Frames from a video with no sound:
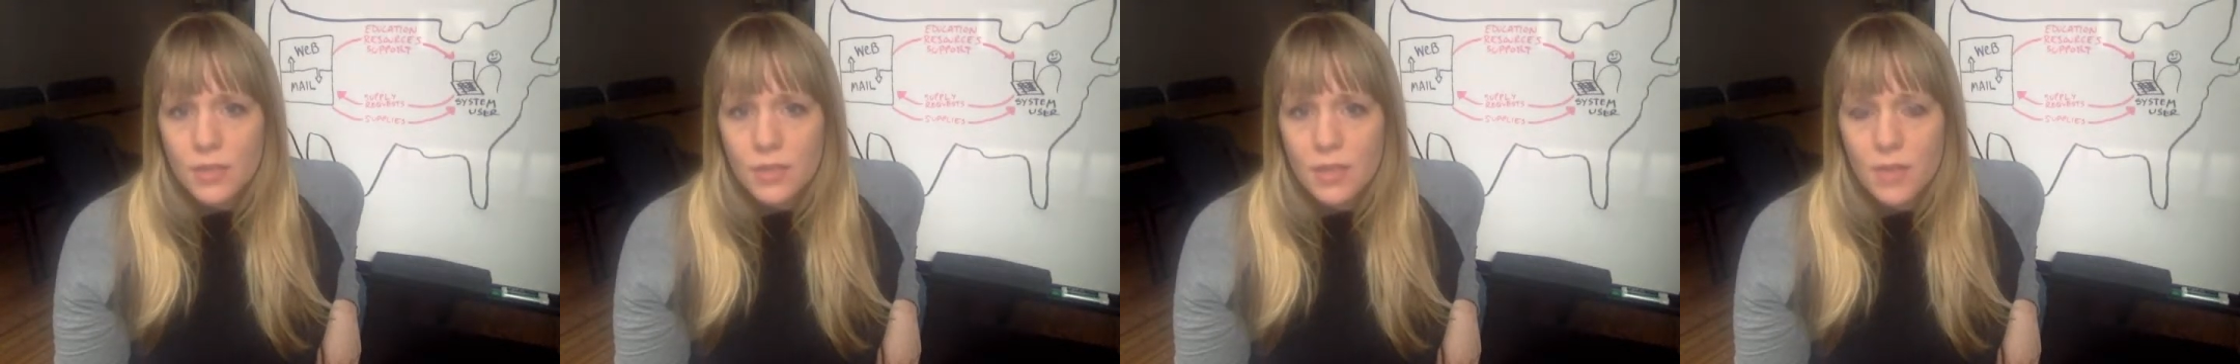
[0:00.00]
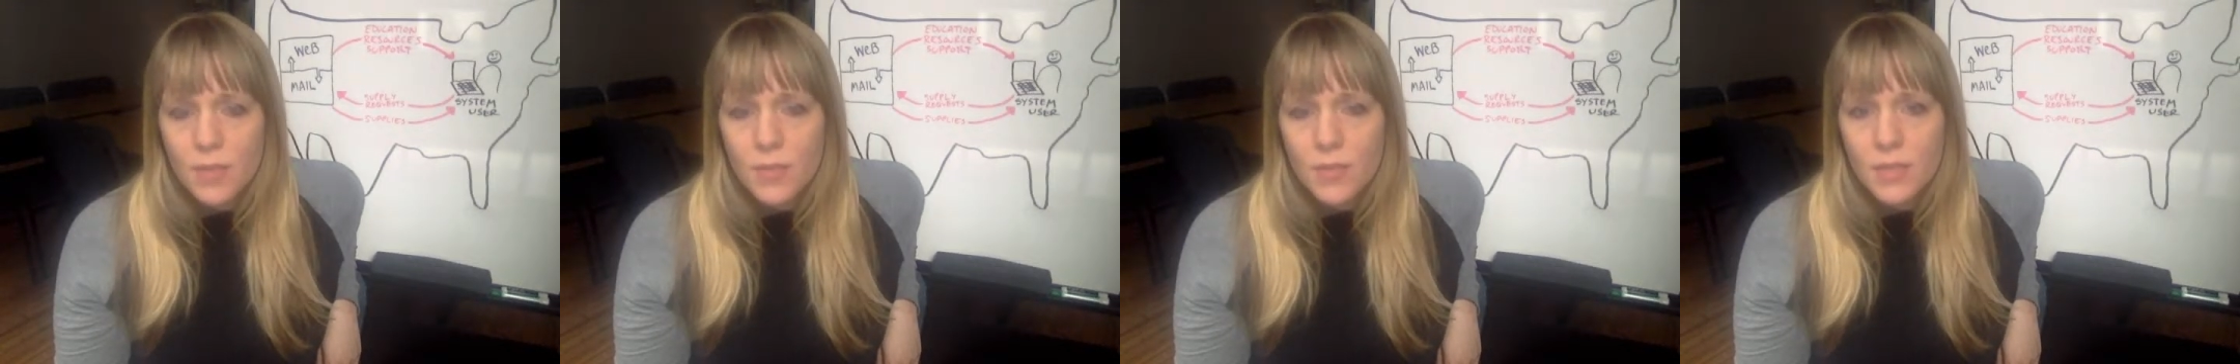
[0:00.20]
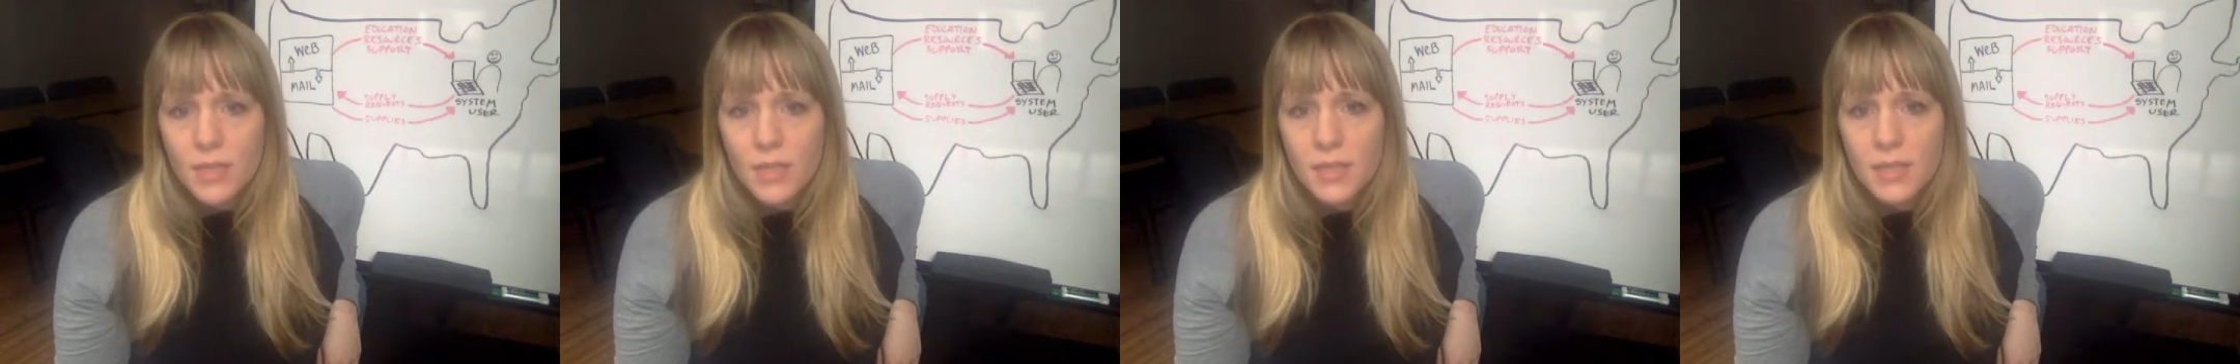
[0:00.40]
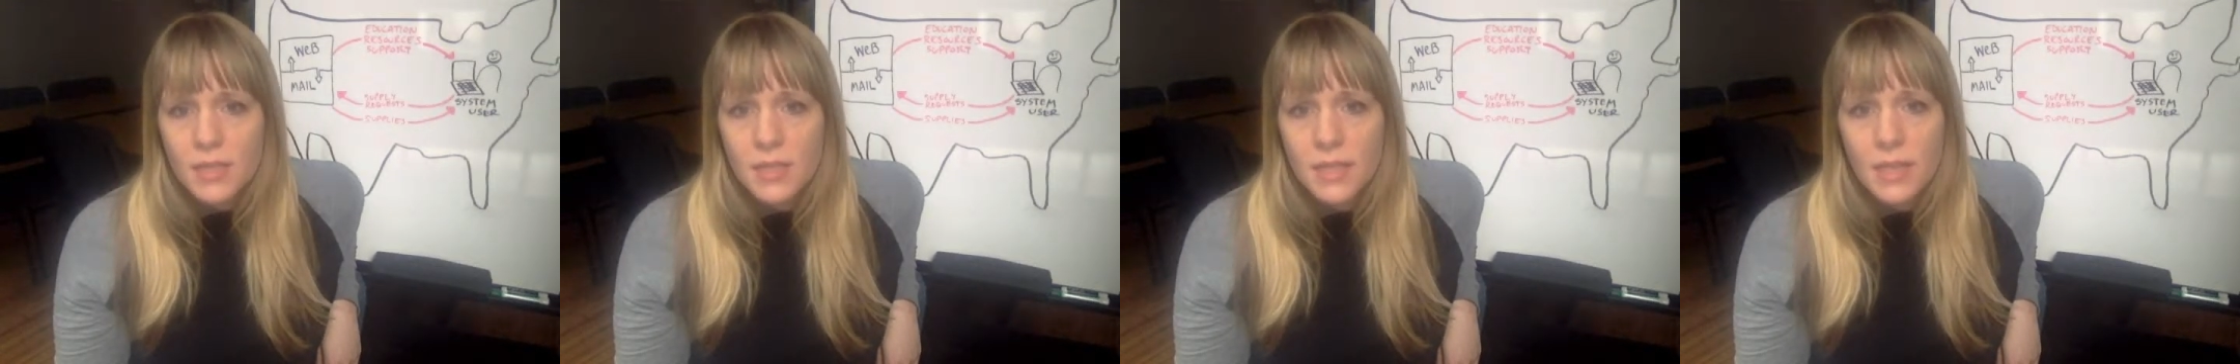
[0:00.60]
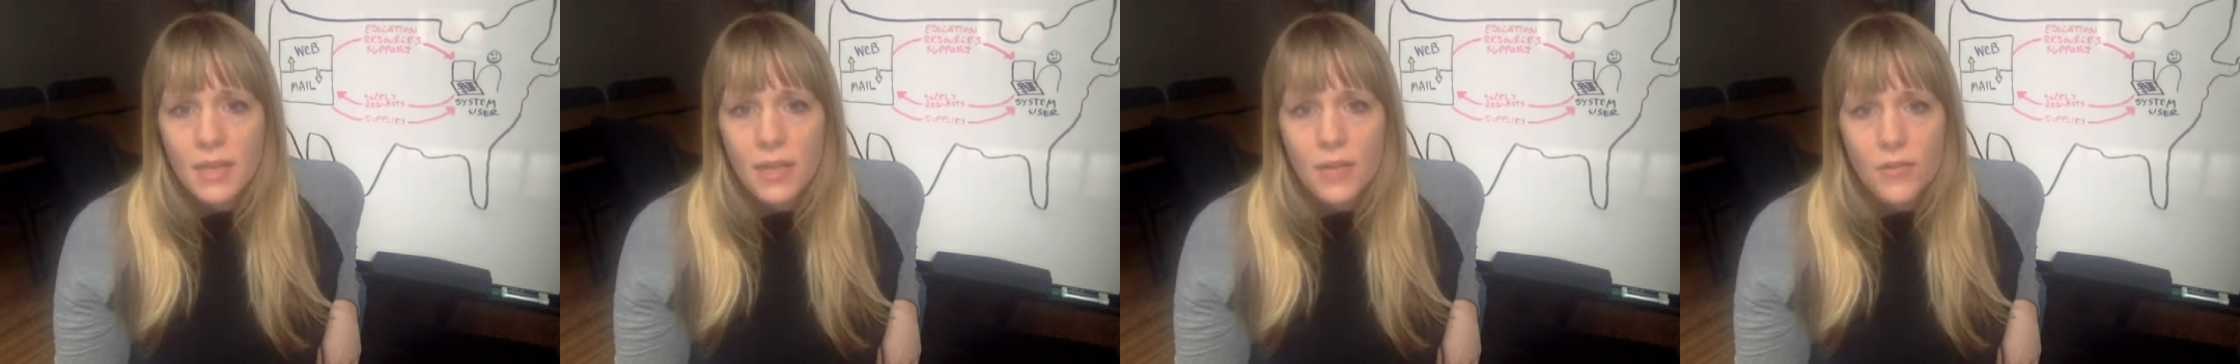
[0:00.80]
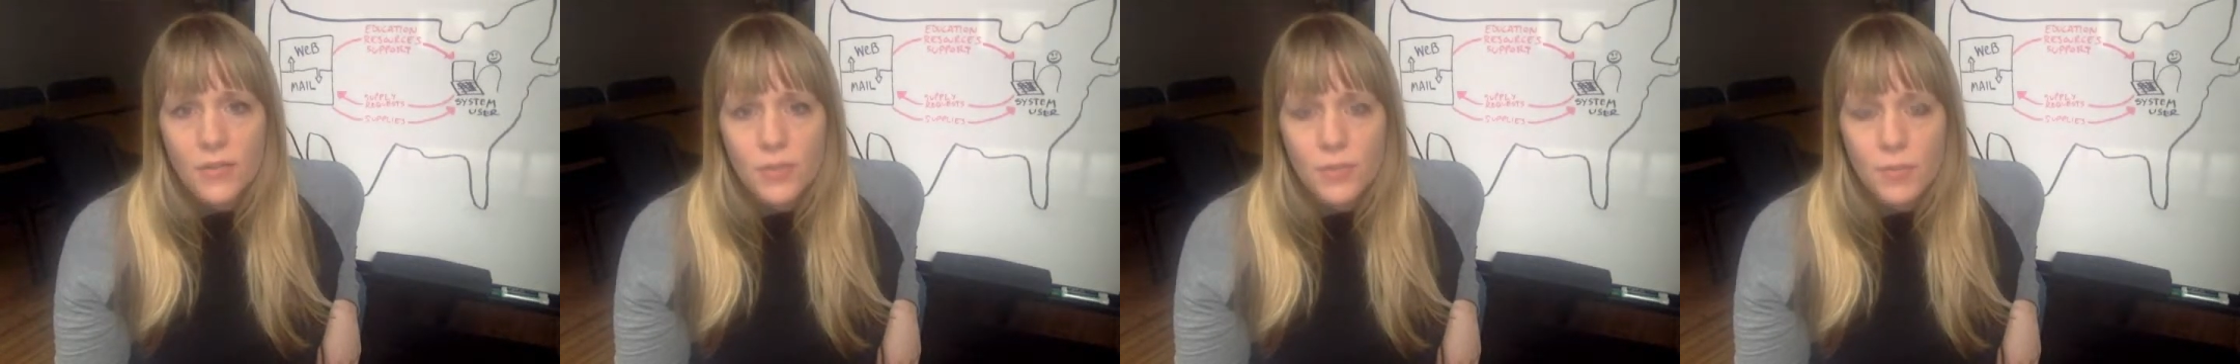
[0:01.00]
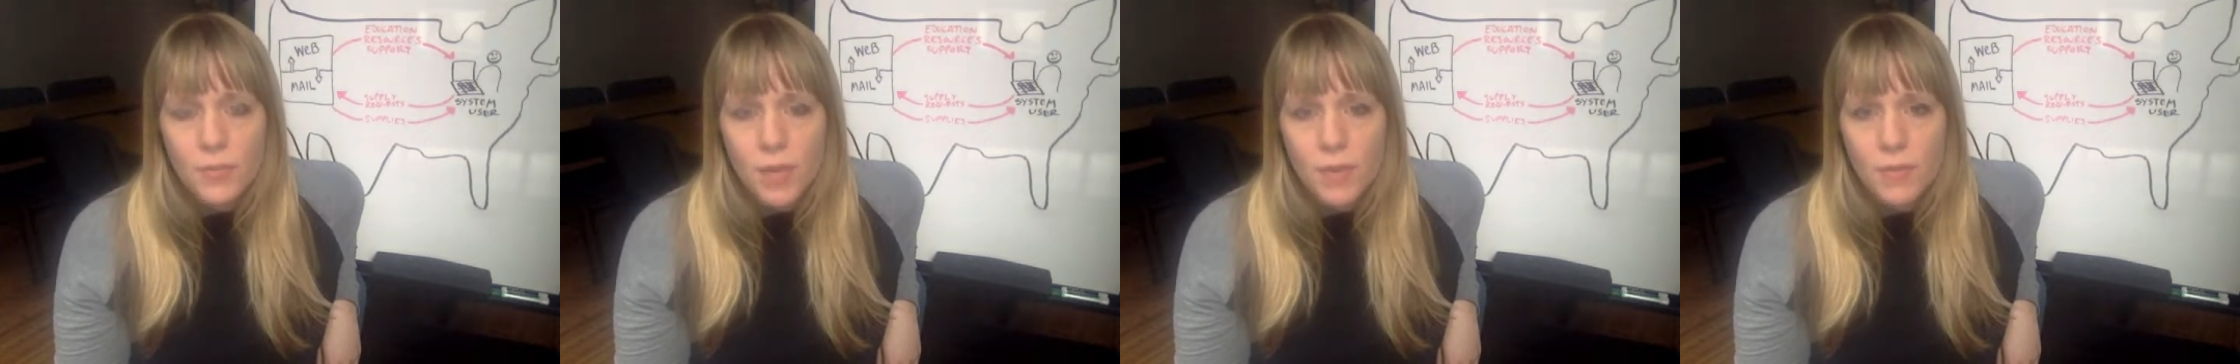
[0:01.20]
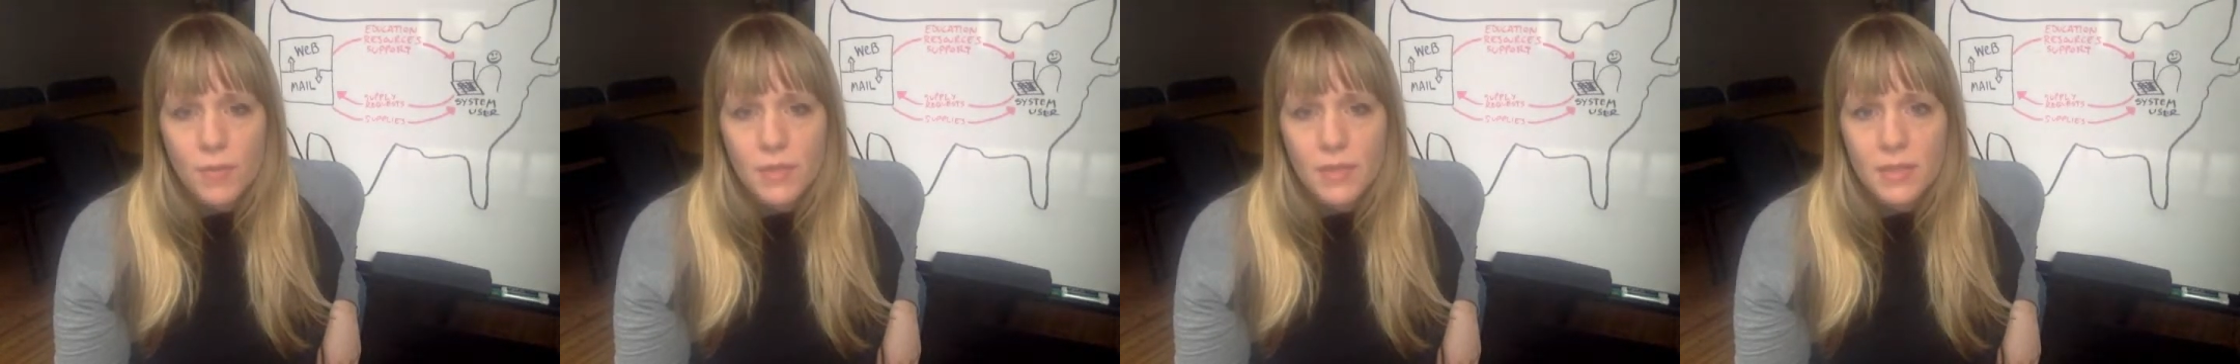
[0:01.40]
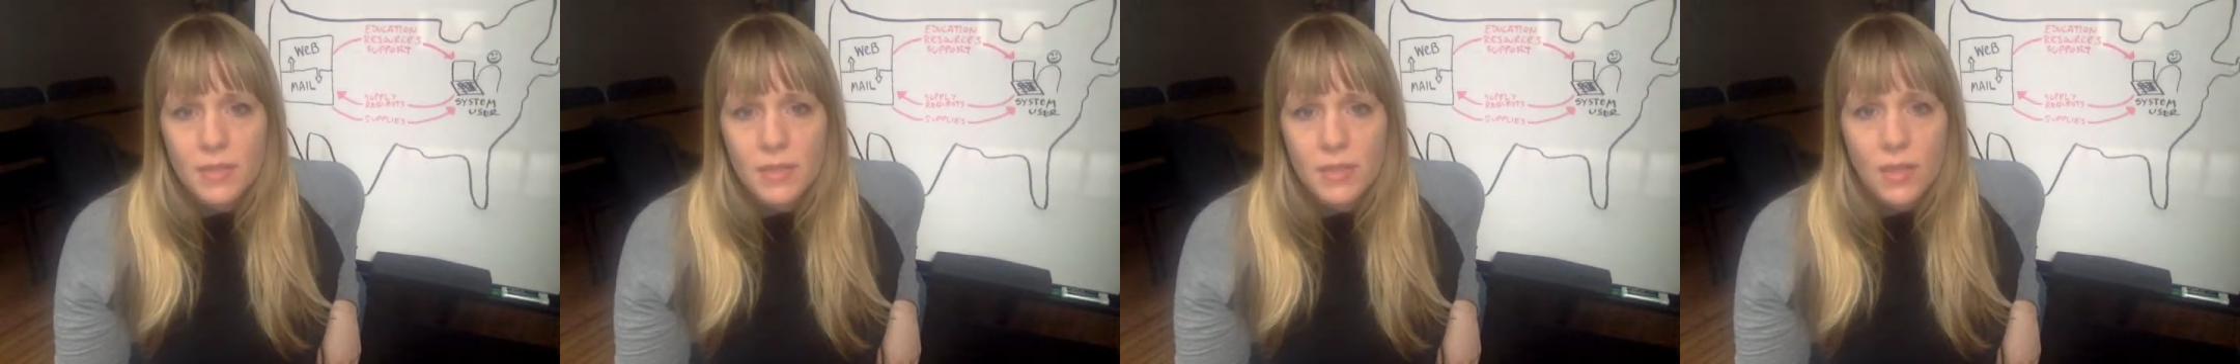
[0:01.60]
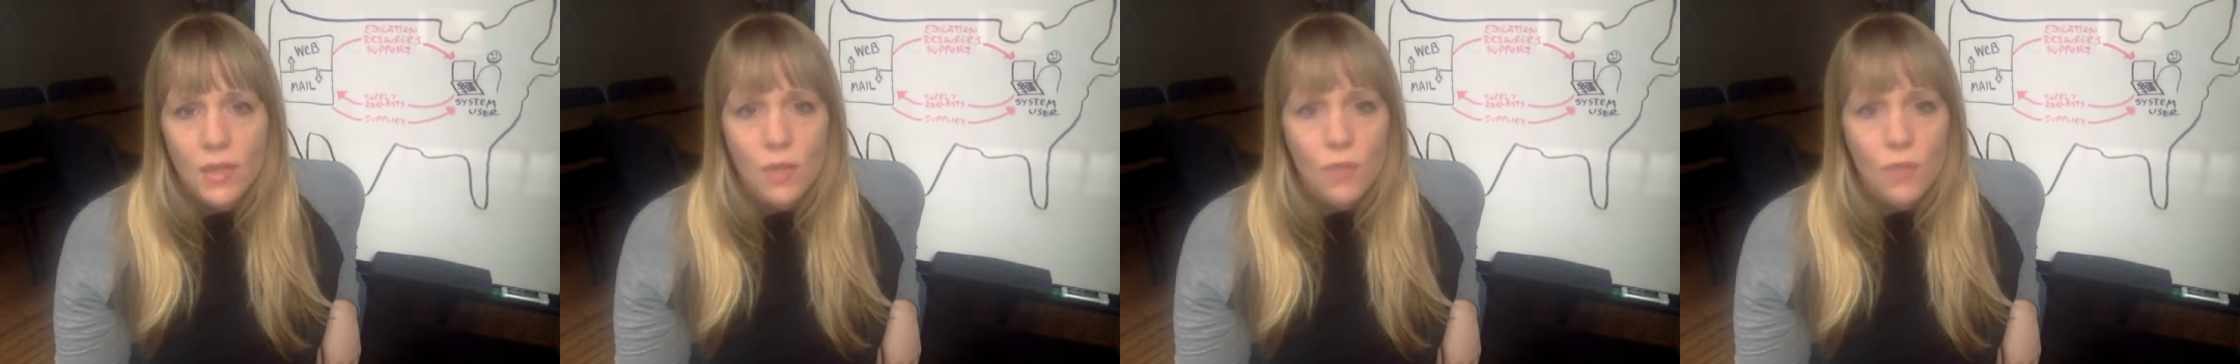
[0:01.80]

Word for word: companies and health departments